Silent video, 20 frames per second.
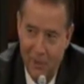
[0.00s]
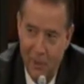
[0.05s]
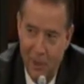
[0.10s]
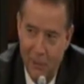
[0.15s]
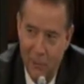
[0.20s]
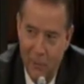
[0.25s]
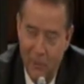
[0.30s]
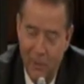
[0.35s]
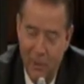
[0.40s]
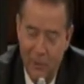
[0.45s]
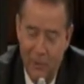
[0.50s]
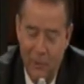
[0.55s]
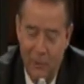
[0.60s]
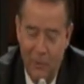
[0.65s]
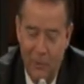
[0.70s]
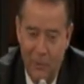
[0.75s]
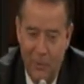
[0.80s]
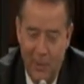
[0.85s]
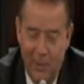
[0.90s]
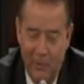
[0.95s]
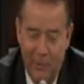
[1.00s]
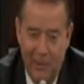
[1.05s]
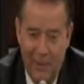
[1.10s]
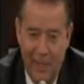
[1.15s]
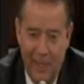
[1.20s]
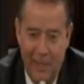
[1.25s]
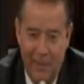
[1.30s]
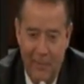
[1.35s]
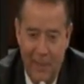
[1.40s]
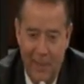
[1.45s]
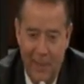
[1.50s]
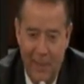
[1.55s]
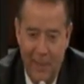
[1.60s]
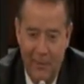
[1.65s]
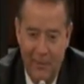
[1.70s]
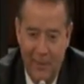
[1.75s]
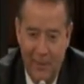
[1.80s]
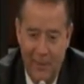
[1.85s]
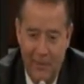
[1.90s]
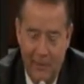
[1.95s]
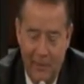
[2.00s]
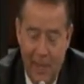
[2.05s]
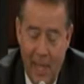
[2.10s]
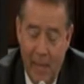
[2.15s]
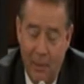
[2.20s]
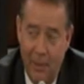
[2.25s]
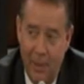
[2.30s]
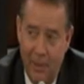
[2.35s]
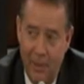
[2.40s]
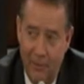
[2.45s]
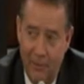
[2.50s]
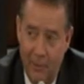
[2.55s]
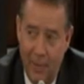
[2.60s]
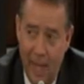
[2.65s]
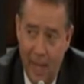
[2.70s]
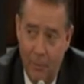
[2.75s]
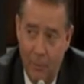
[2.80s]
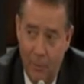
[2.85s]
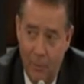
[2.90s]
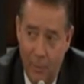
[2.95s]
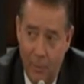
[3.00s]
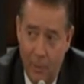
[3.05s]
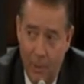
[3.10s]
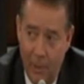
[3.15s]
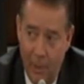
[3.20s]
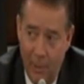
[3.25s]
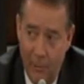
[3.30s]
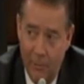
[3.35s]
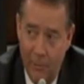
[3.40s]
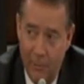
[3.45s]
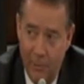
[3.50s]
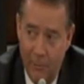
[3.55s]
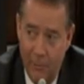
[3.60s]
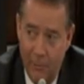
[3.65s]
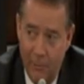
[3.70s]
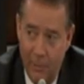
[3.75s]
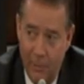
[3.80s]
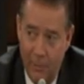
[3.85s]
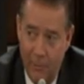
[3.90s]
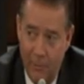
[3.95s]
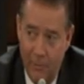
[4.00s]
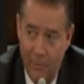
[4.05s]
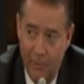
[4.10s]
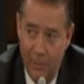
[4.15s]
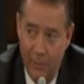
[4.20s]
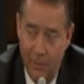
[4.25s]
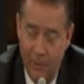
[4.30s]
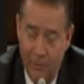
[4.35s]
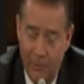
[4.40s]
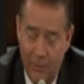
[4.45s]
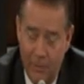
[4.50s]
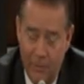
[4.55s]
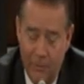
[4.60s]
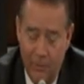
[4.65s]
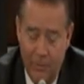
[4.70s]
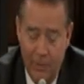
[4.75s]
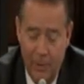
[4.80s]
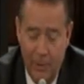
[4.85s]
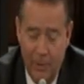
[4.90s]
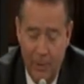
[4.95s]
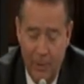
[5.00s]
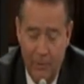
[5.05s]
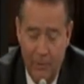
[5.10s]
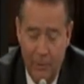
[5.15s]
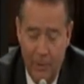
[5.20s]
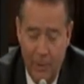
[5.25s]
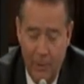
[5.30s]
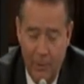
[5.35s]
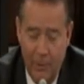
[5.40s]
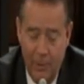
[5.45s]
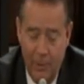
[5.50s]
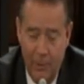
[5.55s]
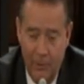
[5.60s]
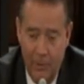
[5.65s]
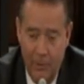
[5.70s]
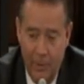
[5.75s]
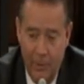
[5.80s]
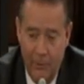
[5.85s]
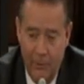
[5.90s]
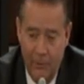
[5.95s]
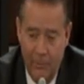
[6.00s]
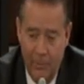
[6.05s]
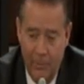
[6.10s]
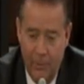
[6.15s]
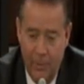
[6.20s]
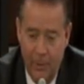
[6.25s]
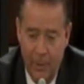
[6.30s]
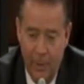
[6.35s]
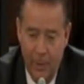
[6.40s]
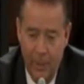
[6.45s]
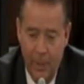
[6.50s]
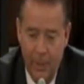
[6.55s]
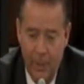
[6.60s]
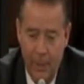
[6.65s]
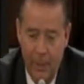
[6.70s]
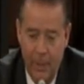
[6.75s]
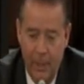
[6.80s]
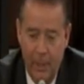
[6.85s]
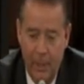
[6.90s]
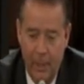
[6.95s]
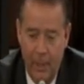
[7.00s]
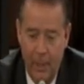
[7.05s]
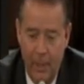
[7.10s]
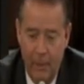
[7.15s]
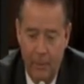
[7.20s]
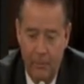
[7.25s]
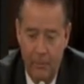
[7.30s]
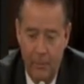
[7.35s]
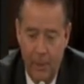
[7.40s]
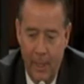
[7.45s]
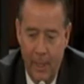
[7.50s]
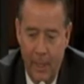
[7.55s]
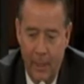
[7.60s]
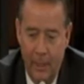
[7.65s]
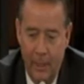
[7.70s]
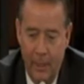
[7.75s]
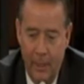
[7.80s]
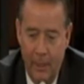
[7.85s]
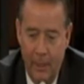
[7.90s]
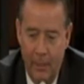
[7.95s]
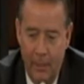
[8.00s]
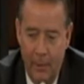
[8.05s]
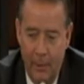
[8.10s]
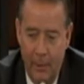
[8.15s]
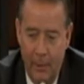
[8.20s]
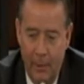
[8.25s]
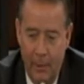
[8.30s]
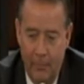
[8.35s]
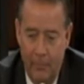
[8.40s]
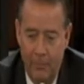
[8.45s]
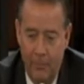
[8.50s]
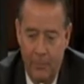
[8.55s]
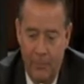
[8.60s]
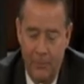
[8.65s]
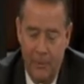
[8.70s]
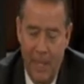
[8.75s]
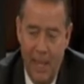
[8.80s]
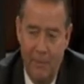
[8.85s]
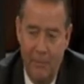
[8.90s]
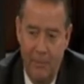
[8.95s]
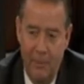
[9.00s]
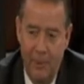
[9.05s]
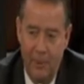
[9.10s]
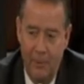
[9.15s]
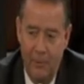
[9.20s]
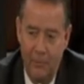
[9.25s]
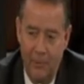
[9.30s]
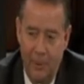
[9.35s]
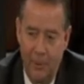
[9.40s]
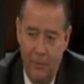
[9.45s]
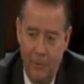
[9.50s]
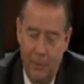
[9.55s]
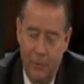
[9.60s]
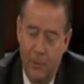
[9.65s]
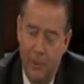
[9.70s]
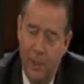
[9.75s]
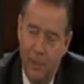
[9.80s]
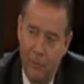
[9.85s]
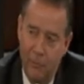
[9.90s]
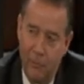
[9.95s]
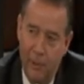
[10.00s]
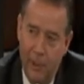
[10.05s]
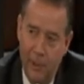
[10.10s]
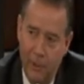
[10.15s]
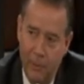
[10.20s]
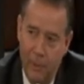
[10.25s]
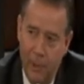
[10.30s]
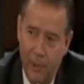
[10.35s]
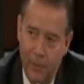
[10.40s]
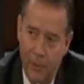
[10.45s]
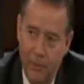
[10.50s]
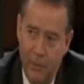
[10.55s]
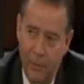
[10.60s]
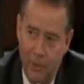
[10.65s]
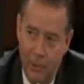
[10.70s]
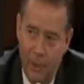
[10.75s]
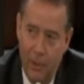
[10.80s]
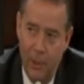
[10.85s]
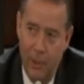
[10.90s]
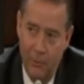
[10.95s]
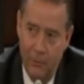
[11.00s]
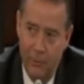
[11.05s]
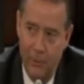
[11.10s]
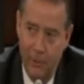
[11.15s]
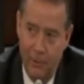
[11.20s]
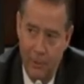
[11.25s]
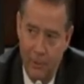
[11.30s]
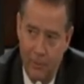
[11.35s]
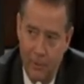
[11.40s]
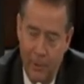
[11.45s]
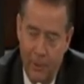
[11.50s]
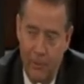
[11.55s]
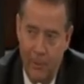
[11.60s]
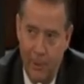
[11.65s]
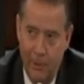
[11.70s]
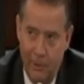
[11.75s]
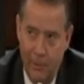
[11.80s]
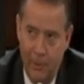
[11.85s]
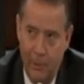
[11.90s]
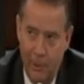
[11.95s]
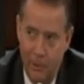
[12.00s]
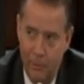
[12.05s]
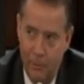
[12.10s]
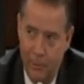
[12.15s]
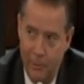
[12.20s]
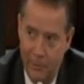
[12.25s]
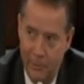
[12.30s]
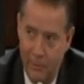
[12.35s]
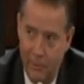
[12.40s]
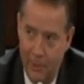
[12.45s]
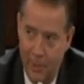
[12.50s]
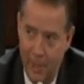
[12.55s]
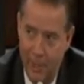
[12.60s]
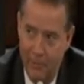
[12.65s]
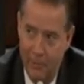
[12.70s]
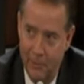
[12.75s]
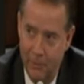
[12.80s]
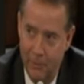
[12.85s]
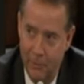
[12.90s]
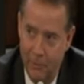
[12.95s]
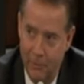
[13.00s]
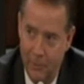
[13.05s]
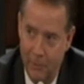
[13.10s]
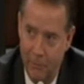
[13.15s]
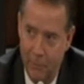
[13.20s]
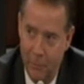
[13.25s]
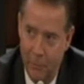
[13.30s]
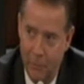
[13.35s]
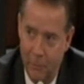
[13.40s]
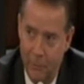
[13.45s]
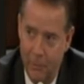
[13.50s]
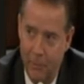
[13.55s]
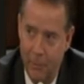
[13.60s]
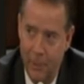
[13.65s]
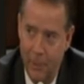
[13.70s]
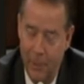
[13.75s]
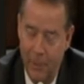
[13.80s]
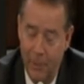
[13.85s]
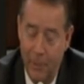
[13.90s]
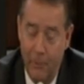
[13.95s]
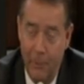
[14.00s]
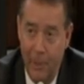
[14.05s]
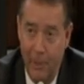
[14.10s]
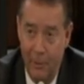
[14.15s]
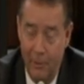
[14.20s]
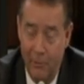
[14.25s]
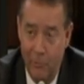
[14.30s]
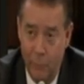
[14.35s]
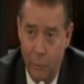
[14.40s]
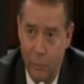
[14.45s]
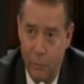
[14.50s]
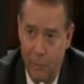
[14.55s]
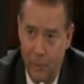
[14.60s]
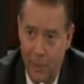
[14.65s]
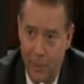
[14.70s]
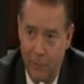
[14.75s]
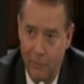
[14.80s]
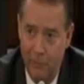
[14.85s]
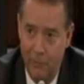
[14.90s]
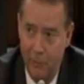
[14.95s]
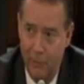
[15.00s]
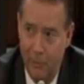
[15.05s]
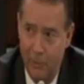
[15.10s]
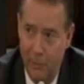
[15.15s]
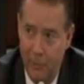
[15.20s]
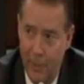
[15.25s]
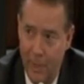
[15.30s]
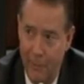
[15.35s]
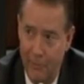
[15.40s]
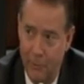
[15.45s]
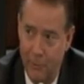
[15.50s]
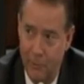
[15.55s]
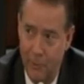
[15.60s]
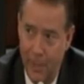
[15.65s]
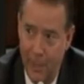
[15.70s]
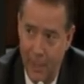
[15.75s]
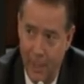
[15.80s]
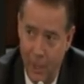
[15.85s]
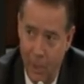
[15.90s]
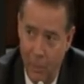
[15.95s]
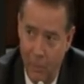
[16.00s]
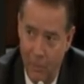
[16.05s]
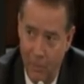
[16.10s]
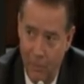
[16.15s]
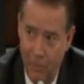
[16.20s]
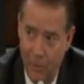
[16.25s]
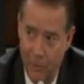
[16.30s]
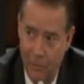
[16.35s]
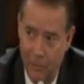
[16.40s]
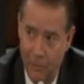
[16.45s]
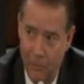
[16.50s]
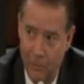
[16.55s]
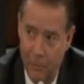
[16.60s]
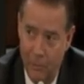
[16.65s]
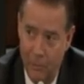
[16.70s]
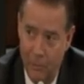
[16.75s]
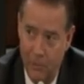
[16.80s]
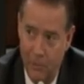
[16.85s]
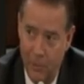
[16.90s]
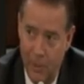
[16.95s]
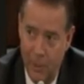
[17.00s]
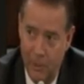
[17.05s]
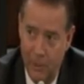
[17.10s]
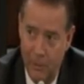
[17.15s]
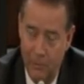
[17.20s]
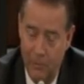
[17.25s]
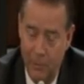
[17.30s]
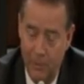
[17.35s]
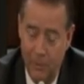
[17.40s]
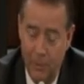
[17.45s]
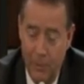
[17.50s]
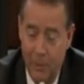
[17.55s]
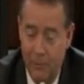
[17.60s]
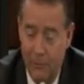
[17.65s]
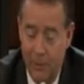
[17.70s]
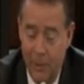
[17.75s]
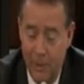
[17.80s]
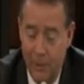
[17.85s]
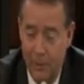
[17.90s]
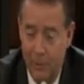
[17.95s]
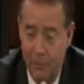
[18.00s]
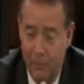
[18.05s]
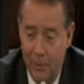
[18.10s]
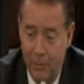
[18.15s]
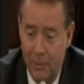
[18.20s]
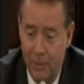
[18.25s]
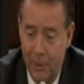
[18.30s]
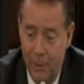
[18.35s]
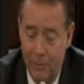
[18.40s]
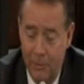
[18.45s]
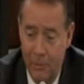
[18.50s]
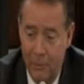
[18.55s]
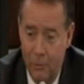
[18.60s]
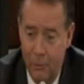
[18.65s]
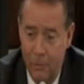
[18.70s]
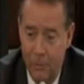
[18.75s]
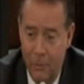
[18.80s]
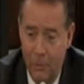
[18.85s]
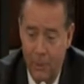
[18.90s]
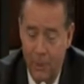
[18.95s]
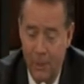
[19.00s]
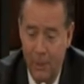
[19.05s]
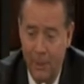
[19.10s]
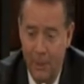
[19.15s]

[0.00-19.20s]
There are some unusual things that land on my desk, and it's an admirable cause, first of all, for your constituent, and certainly one that we want to support. And our staff and legal team have been trying to find a way with the laws that we don't write the laws, but we certainly have to enforce them. And we're not an enforcement agency, but we have to try to help constituents who are trying to do something. He's trying to do something unusual